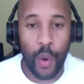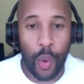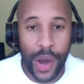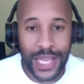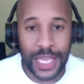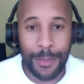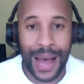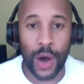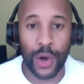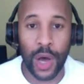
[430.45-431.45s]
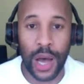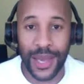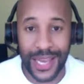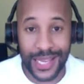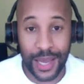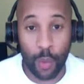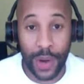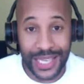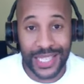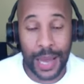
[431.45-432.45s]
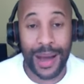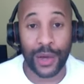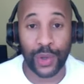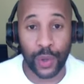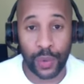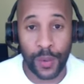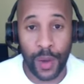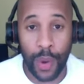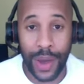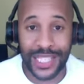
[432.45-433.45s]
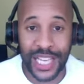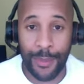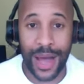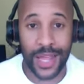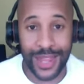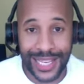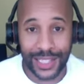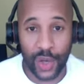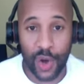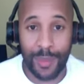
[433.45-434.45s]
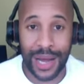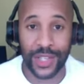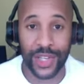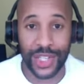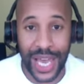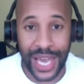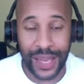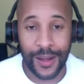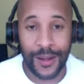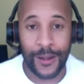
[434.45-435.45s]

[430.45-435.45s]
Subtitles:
What is it about what is it about you? What is it about the things that you're about to say